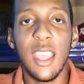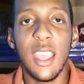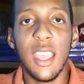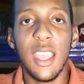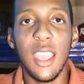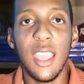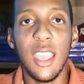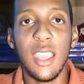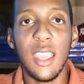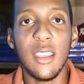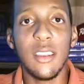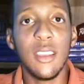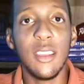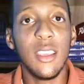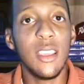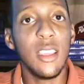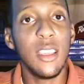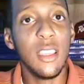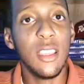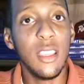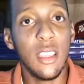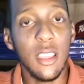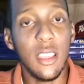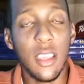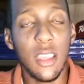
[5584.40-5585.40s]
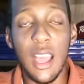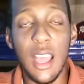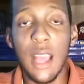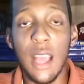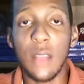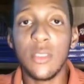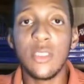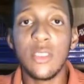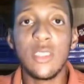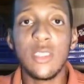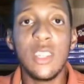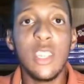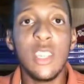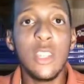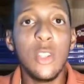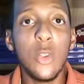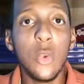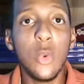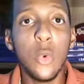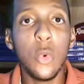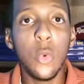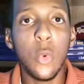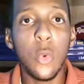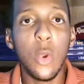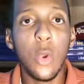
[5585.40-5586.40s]
And I'll see
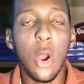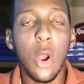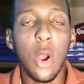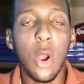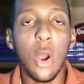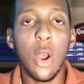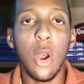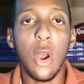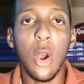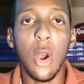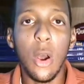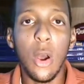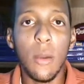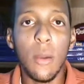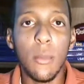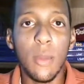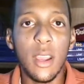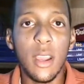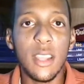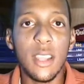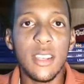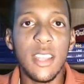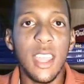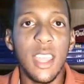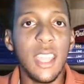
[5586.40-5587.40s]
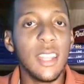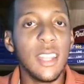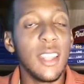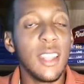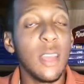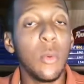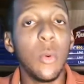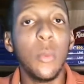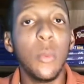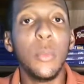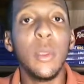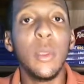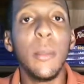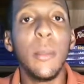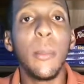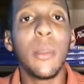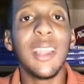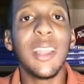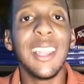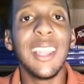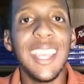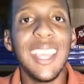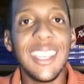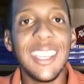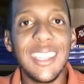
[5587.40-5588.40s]
you on Monday. There will be
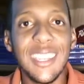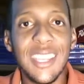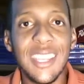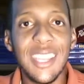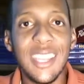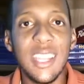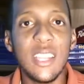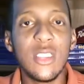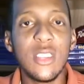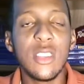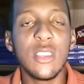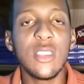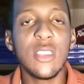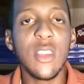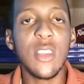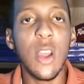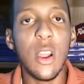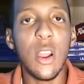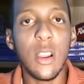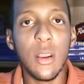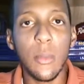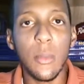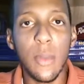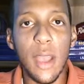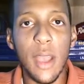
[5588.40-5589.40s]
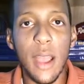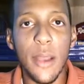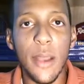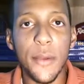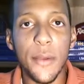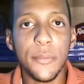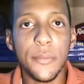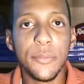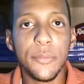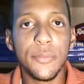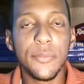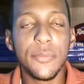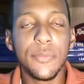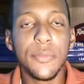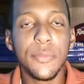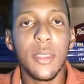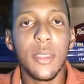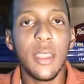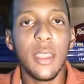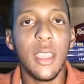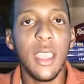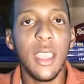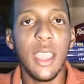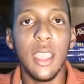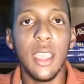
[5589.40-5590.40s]
plenty to talk about,
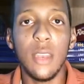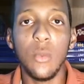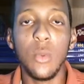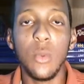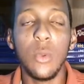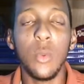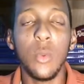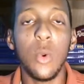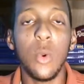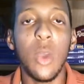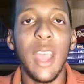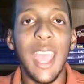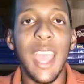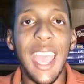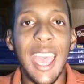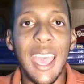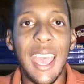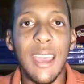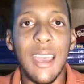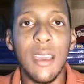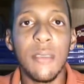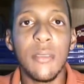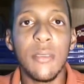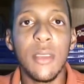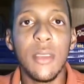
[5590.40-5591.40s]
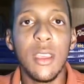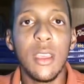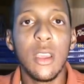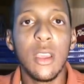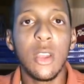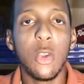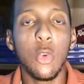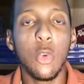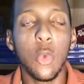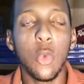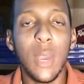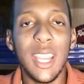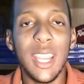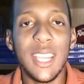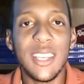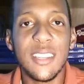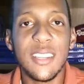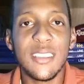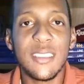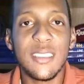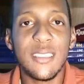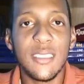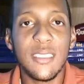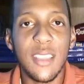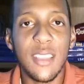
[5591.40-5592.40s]
and we will have great
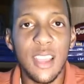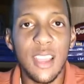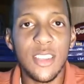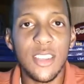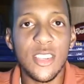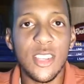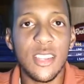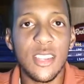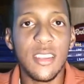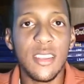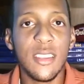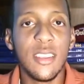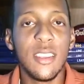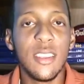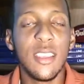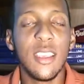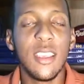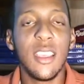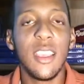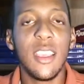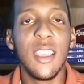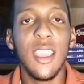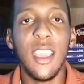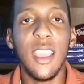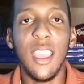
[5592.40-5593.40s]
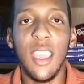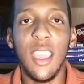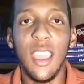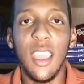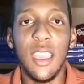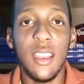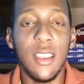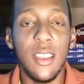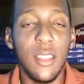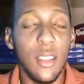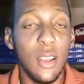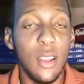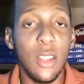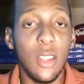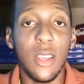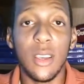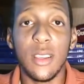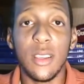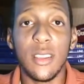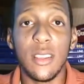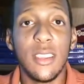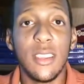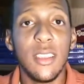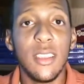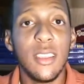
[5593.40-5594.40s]
discussion. And
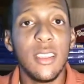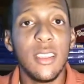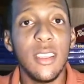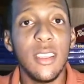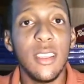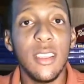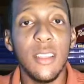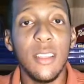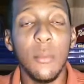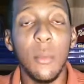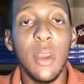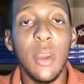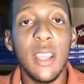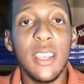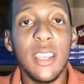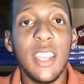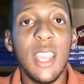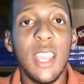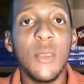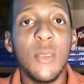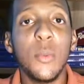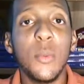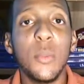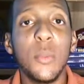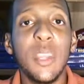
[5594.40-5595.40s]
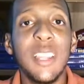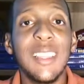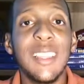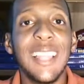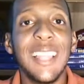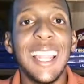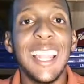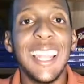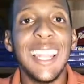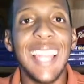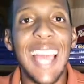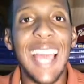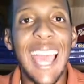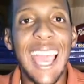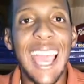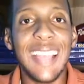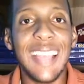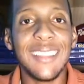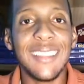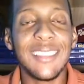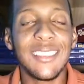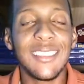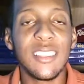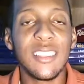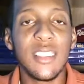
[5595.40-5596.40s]
look, Monday will be the
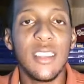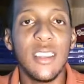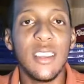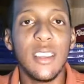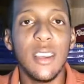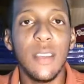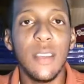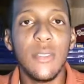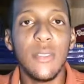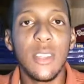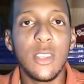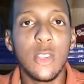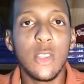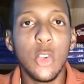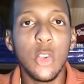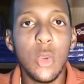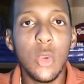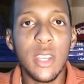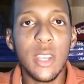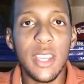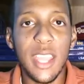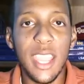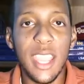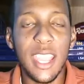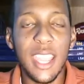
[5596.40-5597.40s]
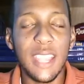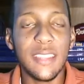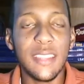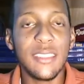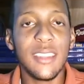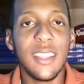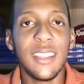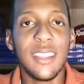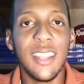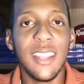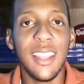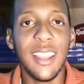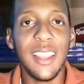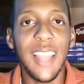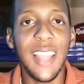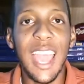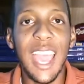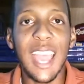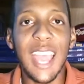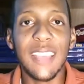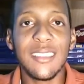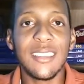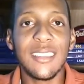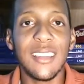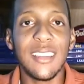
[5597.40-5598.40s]
last of the two-a-days, the
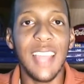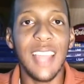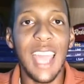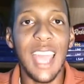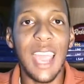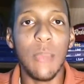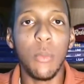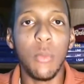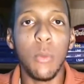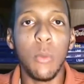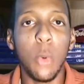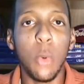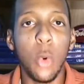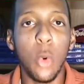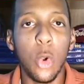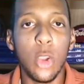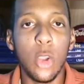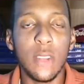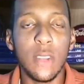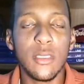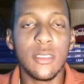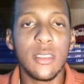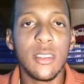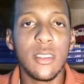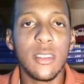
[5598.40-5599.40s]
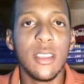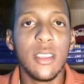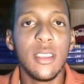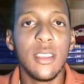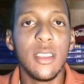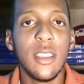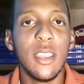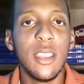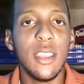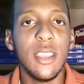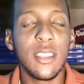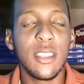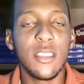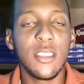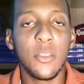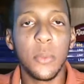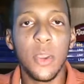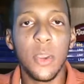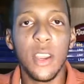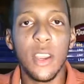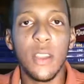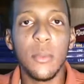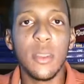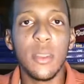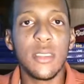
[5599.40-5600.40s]
last lab reports and
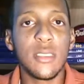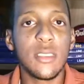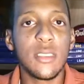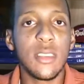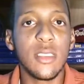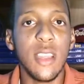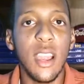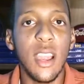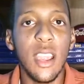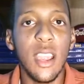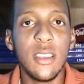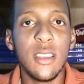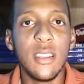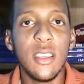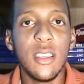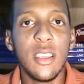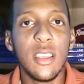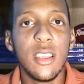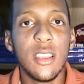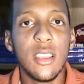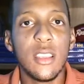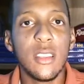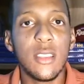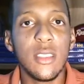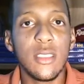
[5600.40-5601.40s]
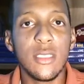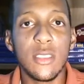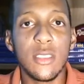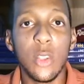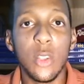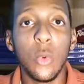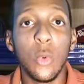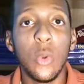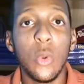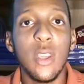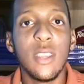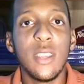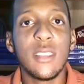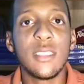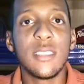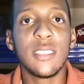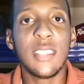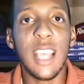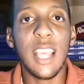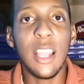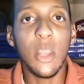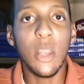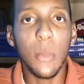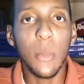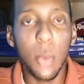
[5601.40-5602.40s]
experiments done. And so
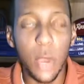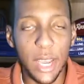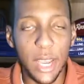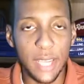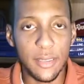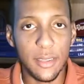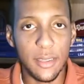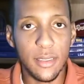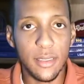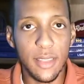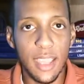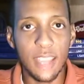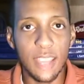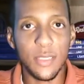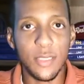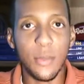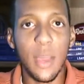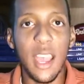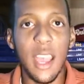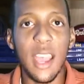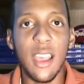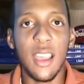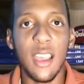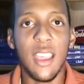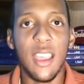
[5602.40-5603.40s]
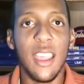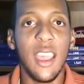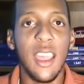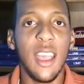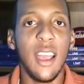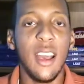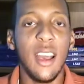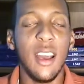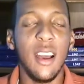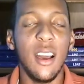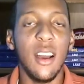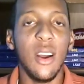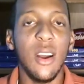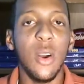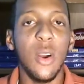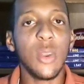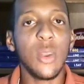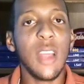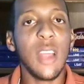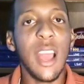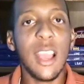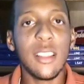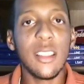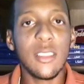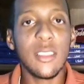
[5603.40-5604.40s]
celebrate. As my
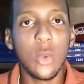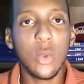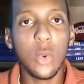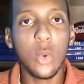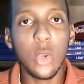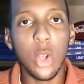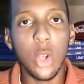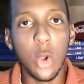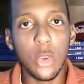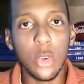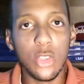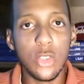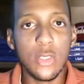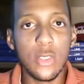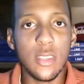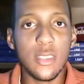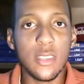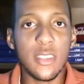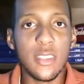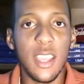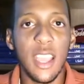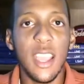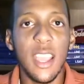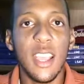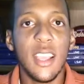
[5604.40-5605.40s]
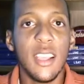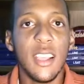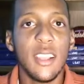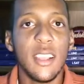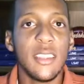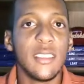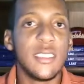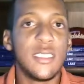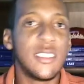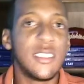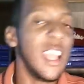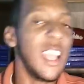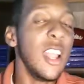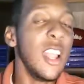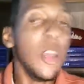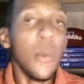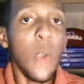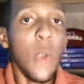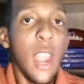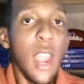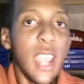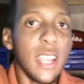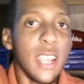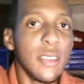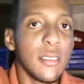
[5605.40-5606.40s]
old high school coach used to say,
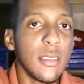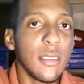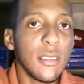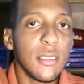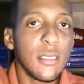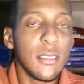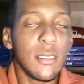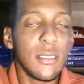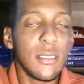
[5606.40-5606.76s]
celebrate.